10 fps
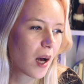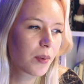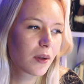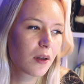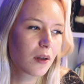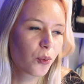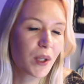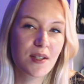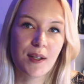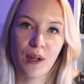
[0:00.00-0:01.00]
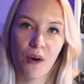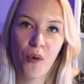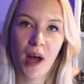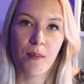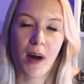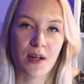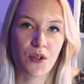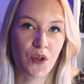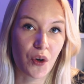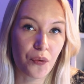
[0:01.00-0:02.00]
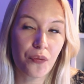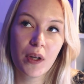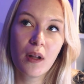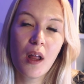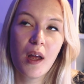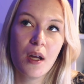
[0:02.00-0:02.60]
a couple weeks ago I passed TOEFL